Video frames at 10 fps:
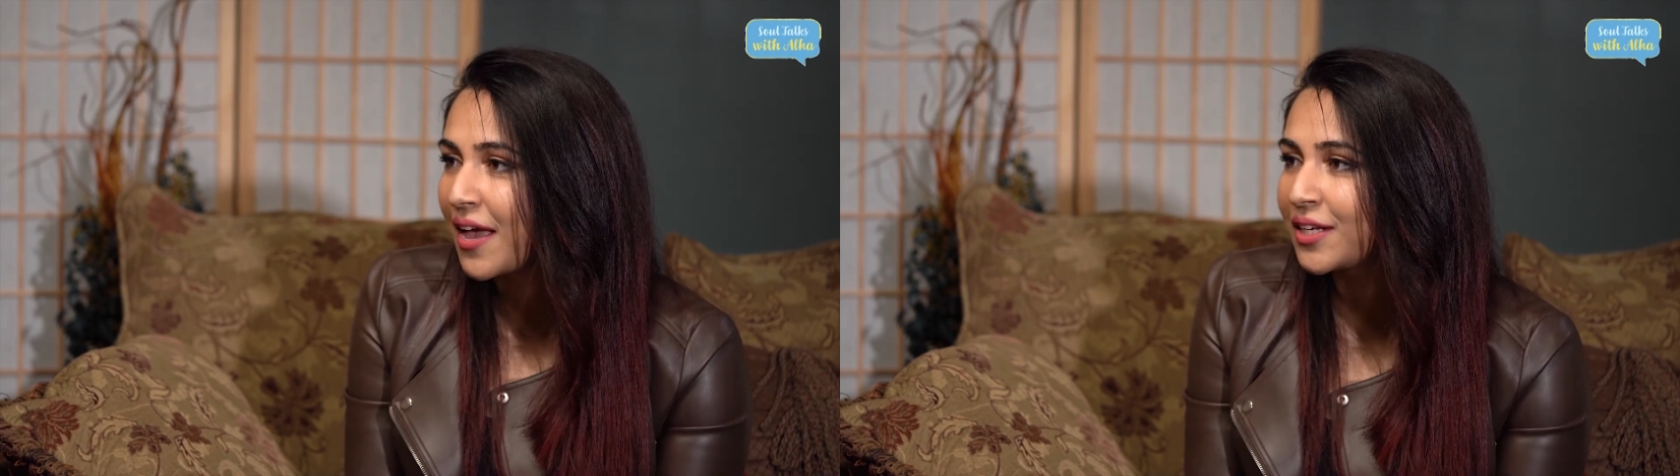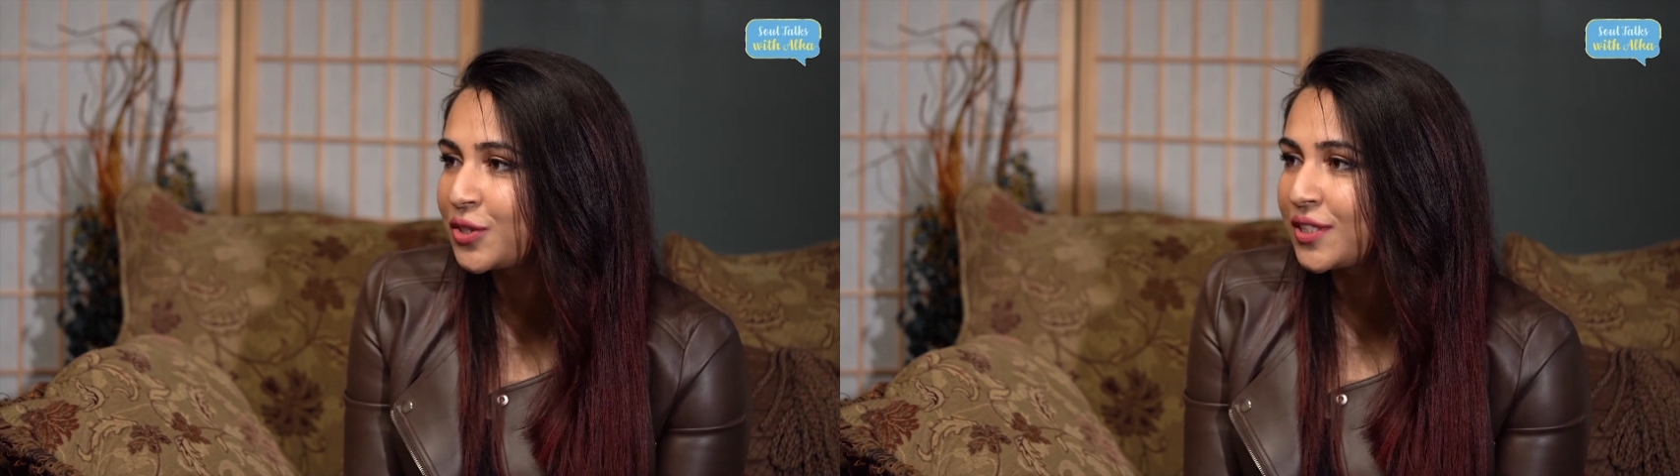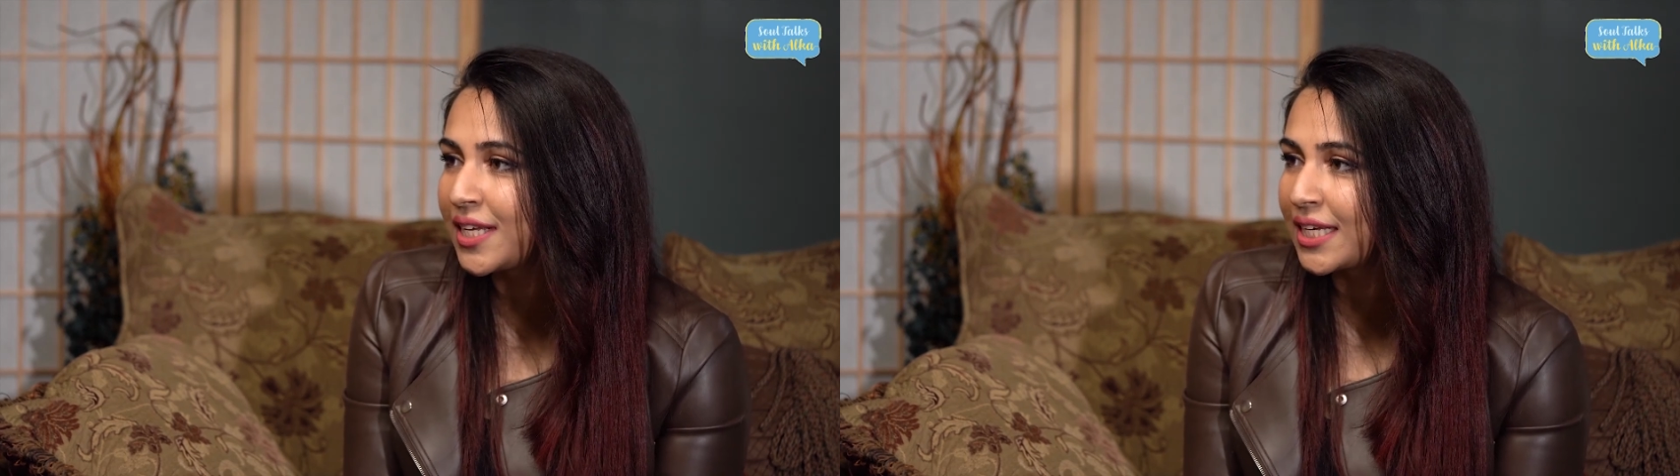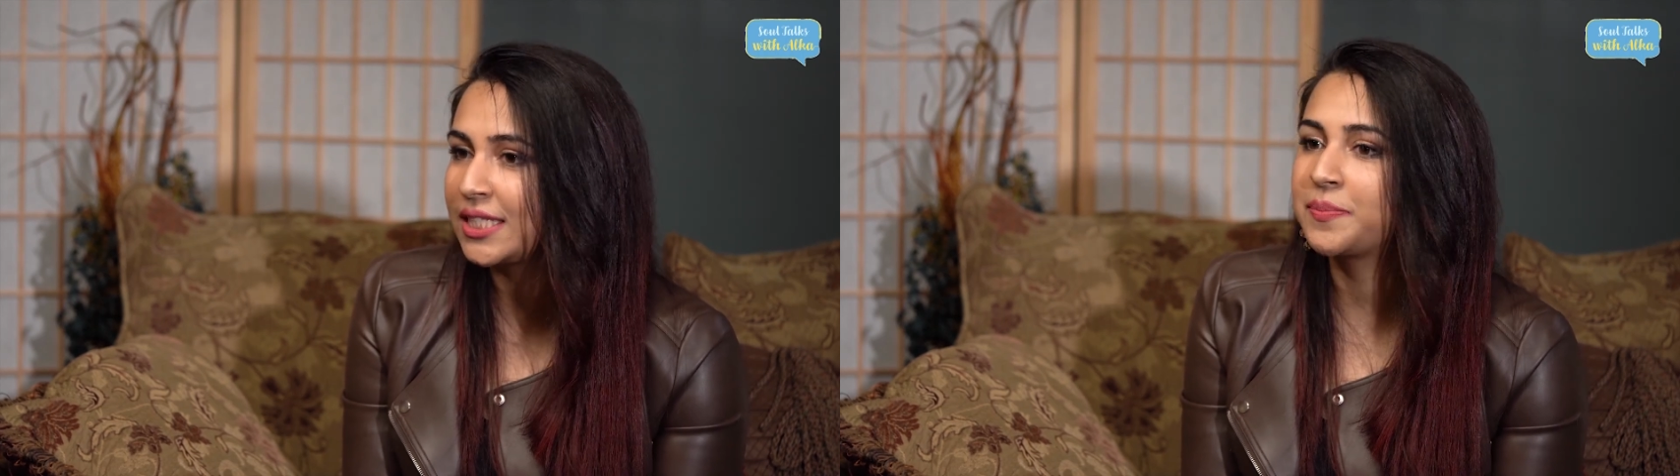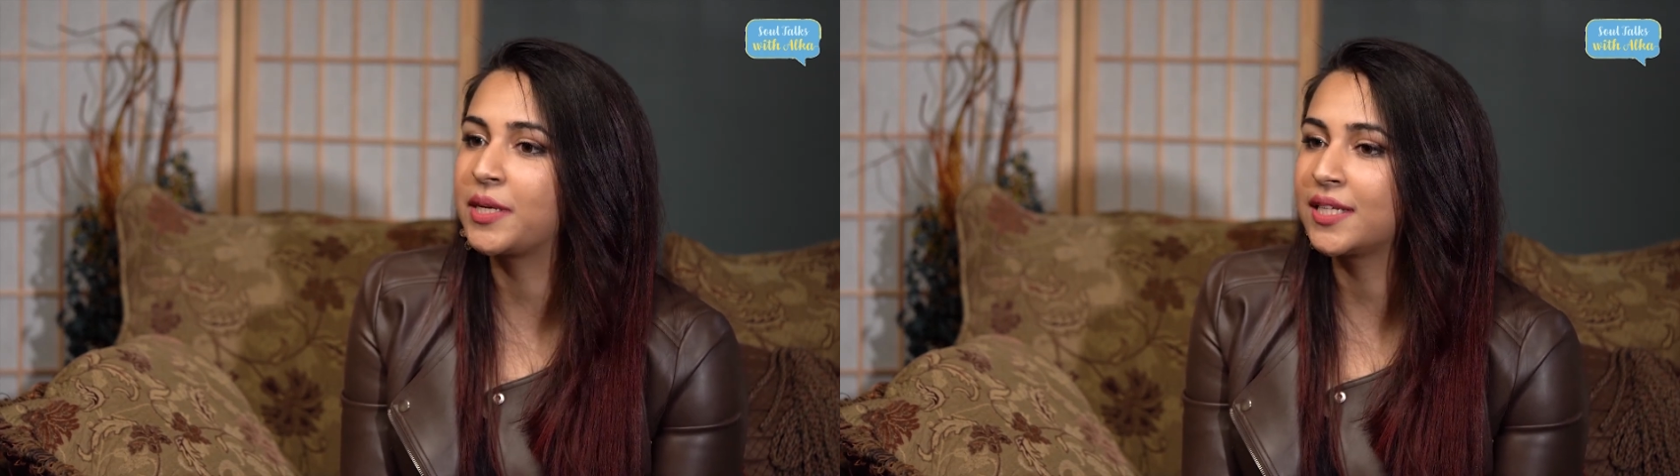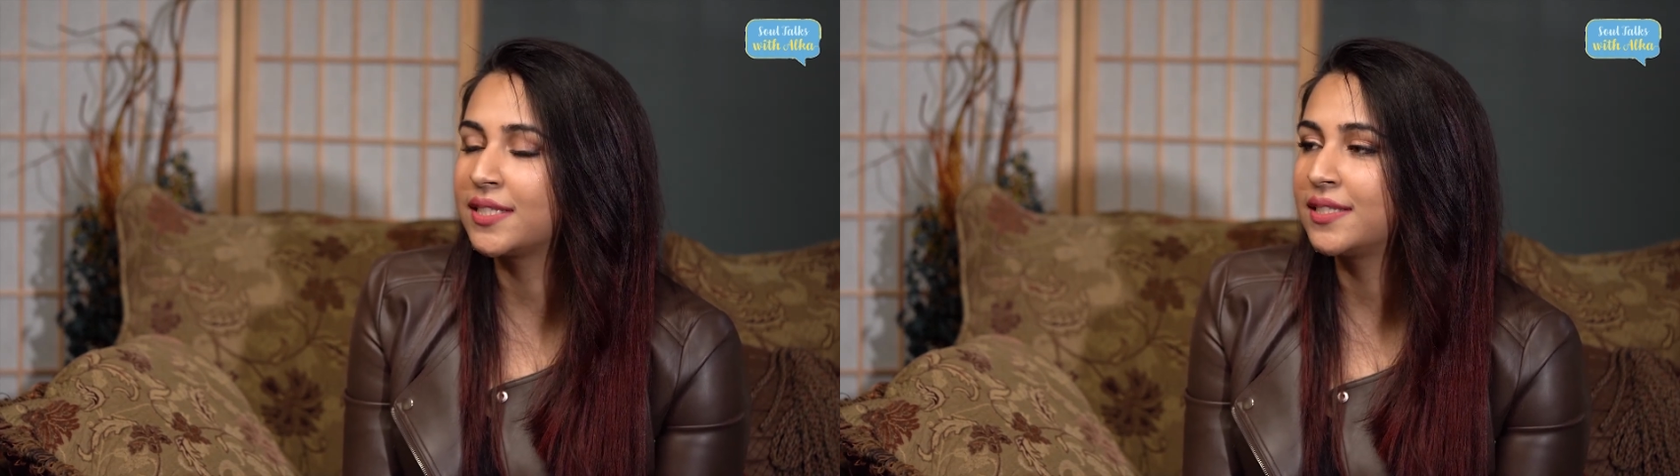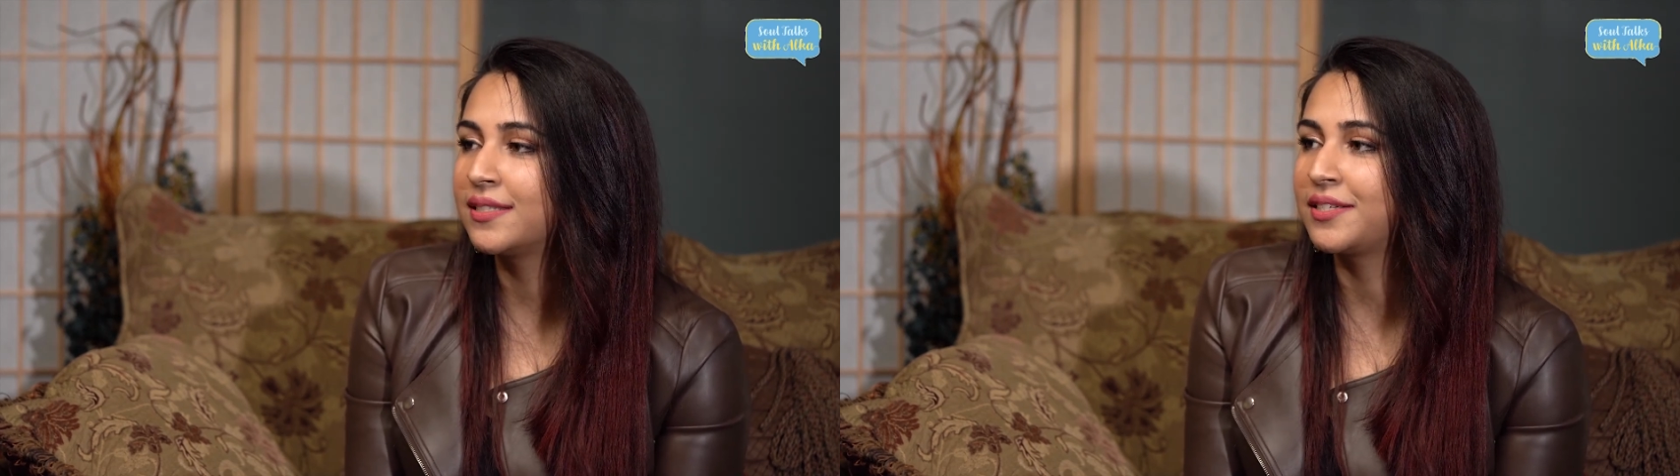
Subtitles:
extra tickets because,